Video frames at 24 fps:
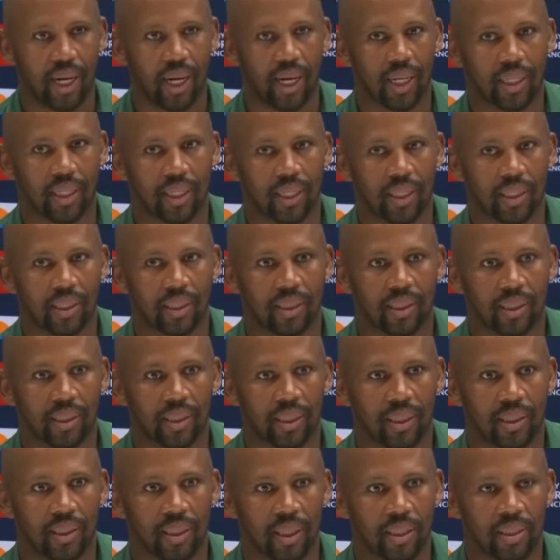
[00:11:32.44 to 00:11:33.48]
I think
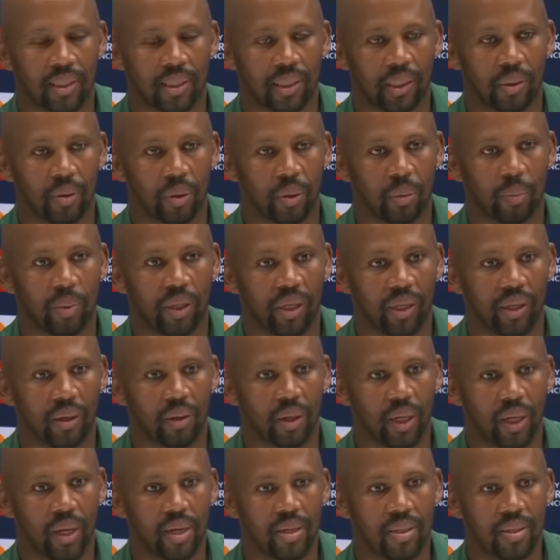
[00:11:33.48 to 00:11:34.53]
the destiny will be in
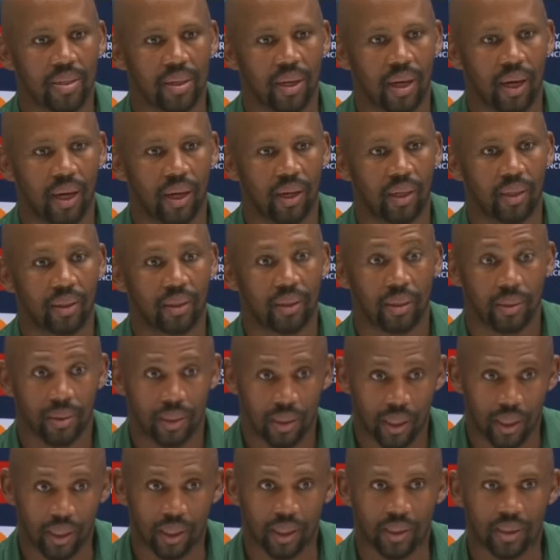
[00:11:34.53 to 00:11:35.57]
our hands. And
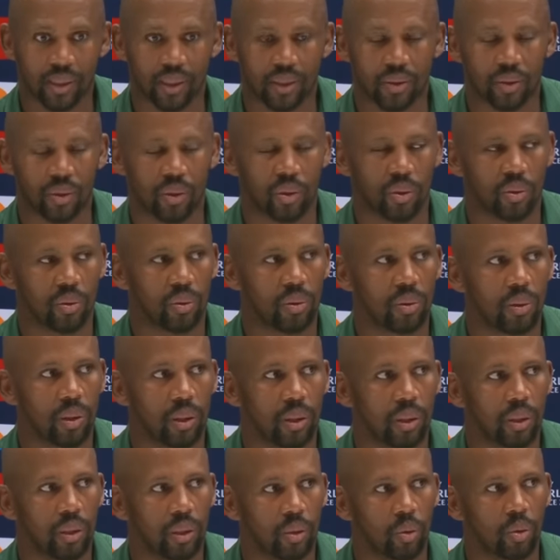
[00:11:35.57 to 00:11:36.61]
like I said to you,
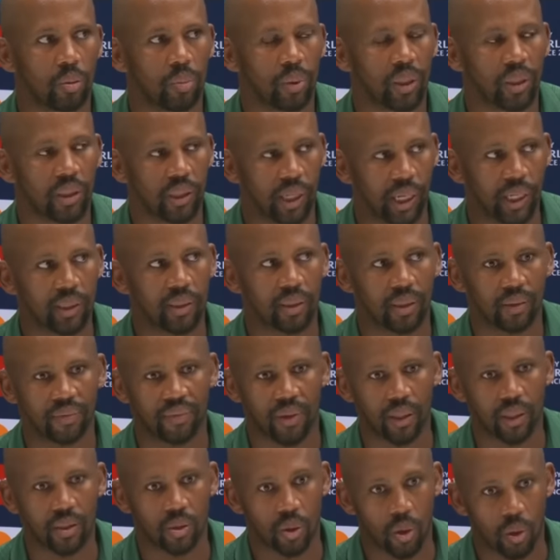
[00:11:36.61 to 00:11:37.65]
it will be great if
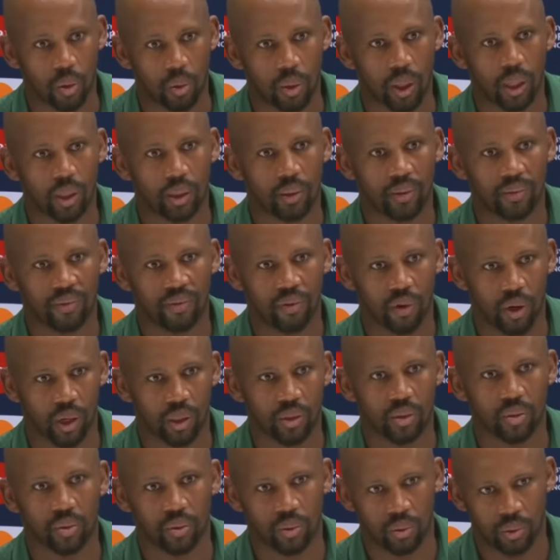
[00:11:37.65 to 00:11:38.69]
things go well for
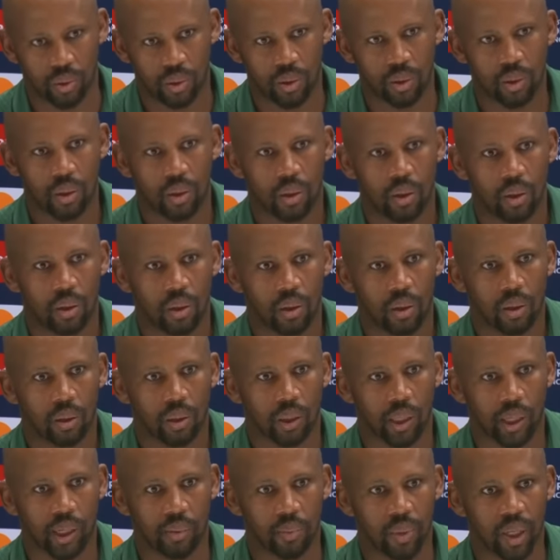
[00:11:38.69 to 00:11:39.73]
us to
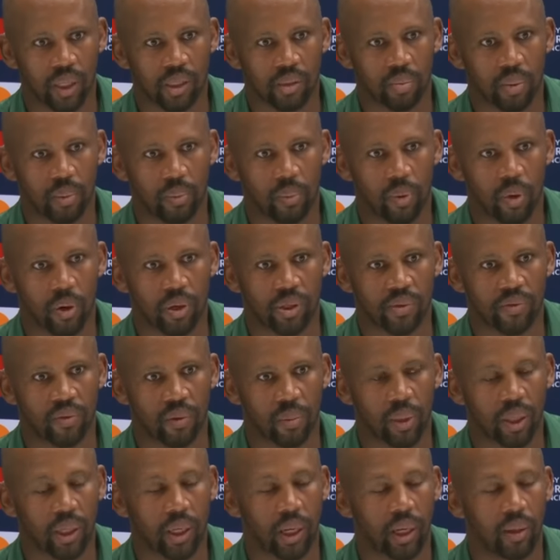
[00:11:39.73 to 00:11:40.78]
get a maximum points
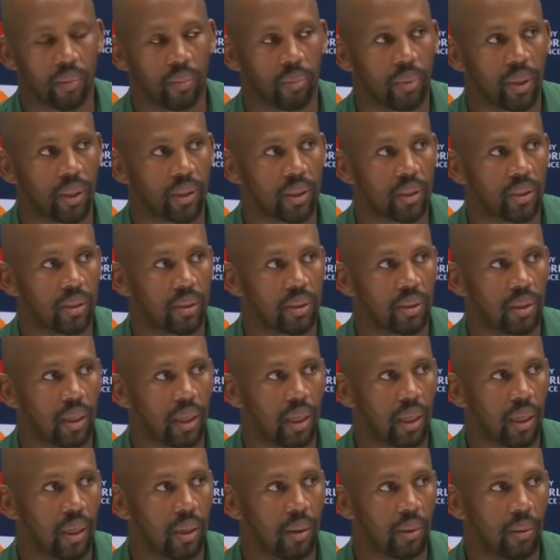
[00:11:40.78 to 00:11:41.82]
from the game. But
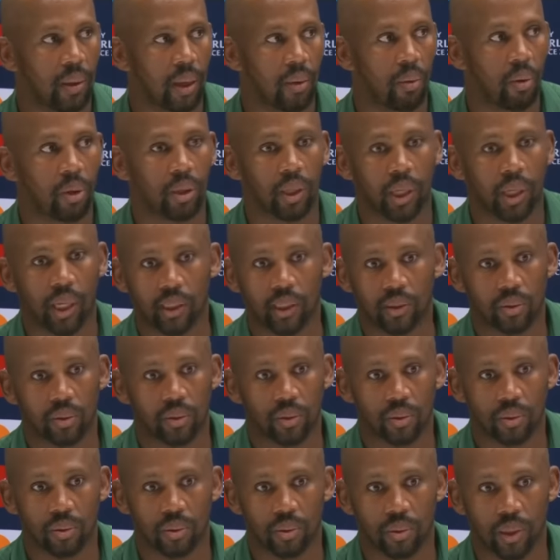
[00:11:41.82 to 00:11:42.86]
I won't lie to
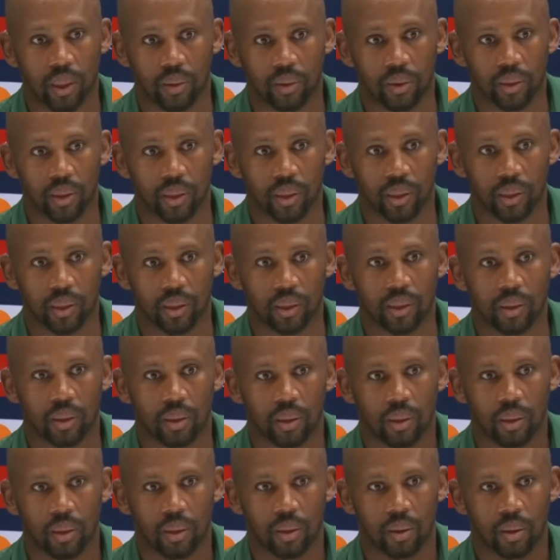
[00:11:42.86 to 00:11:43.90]
you, I don't think
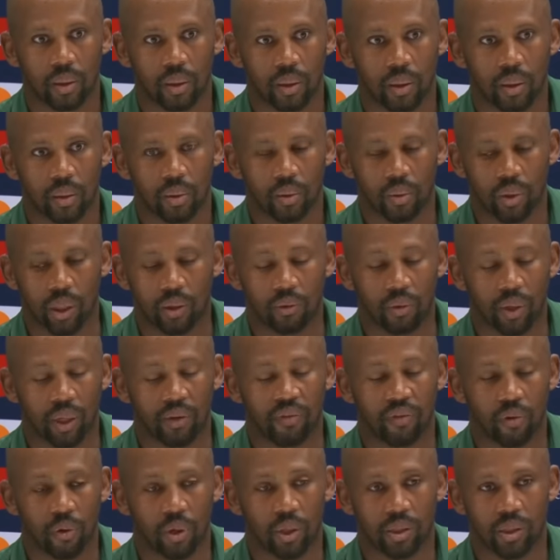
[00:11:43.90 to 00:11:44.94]
we are really
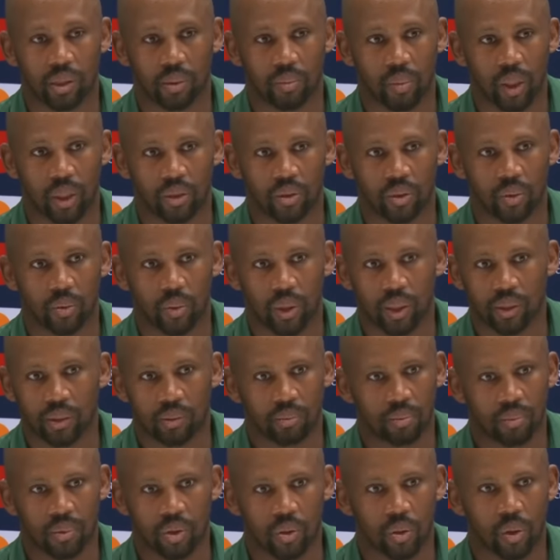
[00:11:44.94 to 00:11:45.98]
focusing much on what
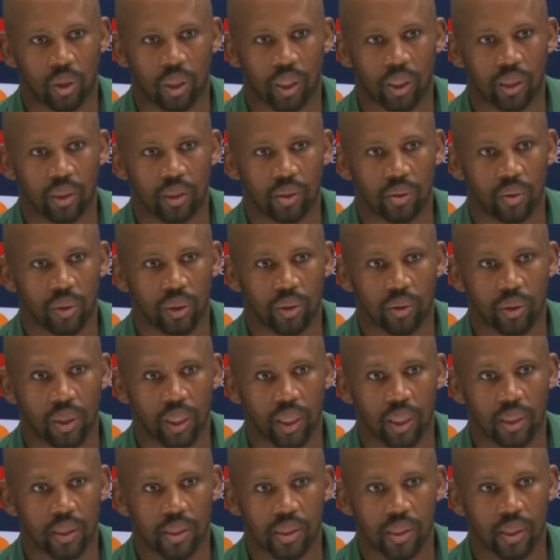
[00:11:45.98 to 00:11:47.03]
Scotland is doing on the
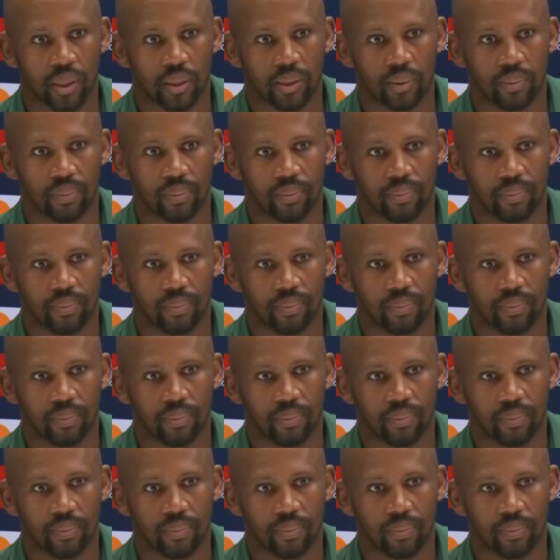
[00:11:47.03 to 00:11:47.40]
other side.